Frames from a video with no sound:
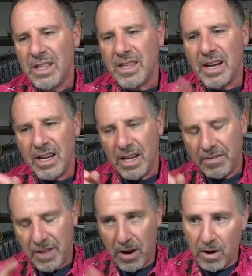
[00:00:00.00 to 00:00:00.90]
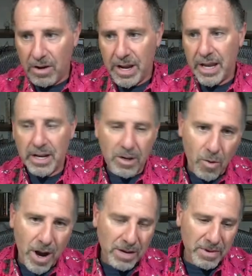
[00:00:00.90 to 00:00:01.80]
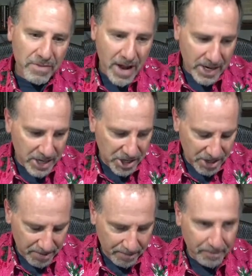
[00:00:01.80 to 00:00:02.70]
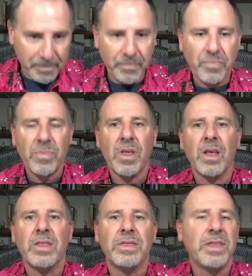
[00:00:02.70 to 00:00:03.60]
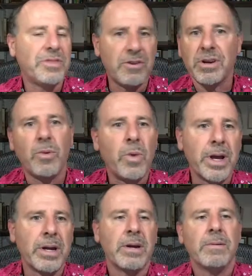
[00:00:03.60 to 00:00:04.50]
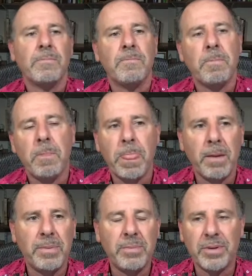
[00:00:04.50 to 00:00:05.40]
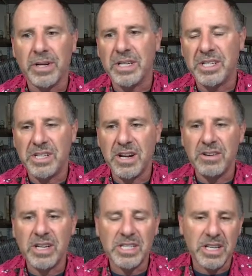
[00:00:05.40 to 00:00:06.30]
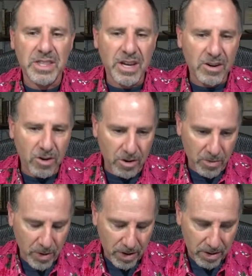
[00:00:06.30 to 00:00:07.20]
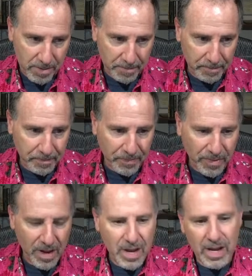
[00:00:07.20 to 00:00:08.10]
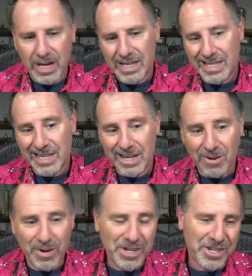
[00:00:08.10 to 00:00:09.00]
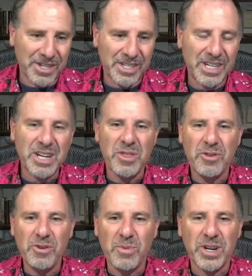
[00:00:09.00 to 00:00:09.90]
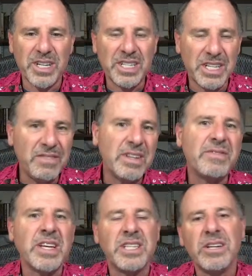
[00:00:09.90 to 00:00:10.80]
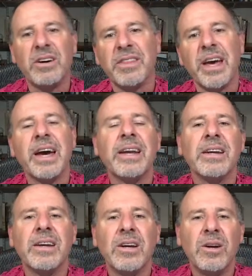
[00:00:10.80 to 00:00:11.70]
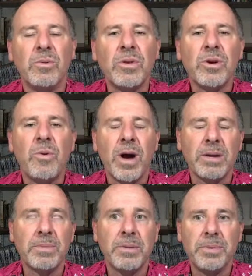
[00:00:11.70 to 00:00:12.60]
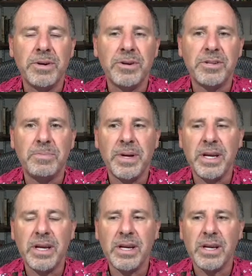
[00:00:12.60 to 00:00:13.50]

That if they all hit quantum advantage, that they're going to win, that people are going to standardize on their hardware. It's a lot of questions. And then the third one is, even if they did all that, will the quantum computers be